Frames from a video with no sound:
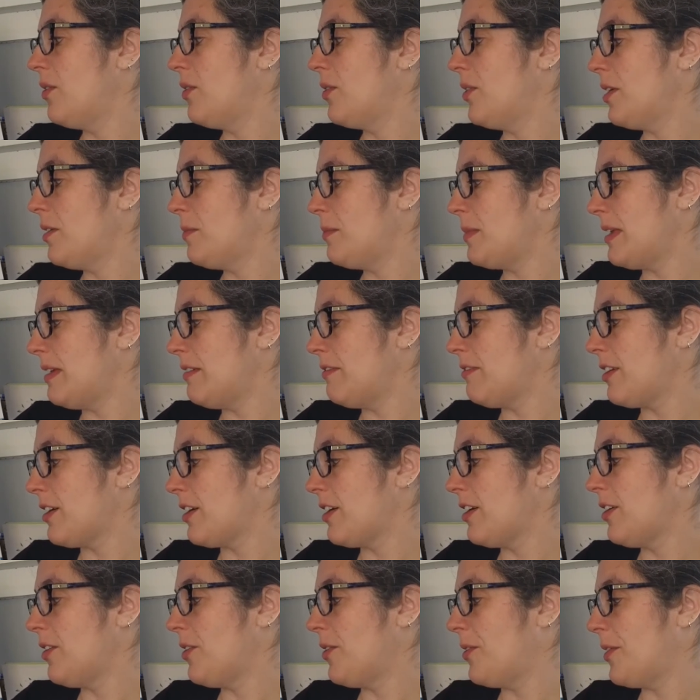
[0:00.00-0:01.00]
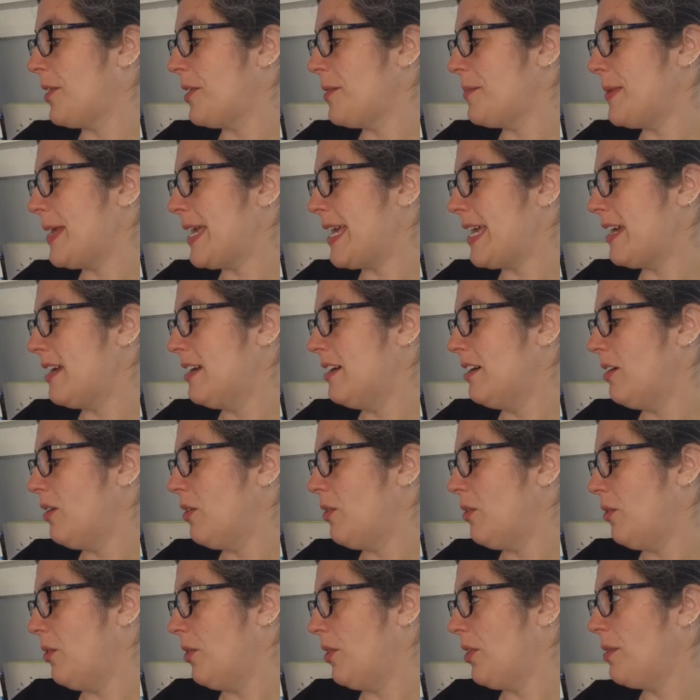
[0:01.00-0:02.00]
or a beaver or a pig
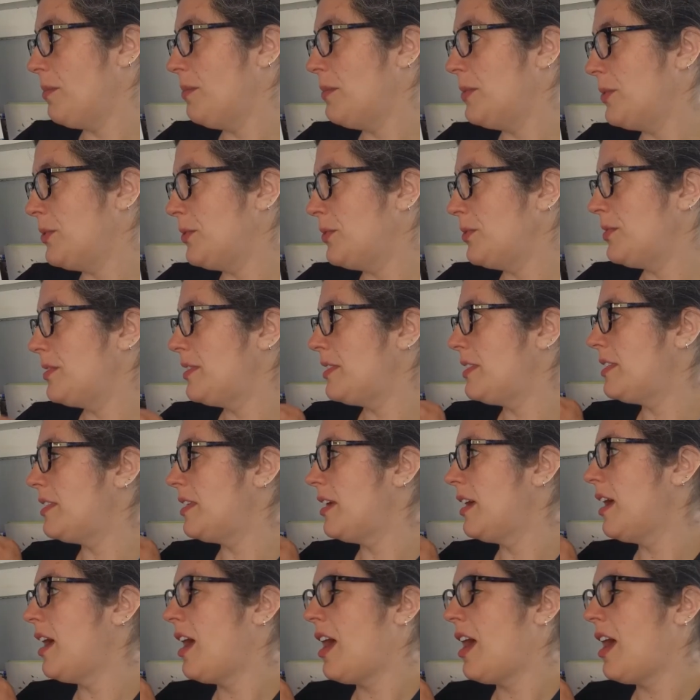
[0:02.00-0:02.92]
or a moose.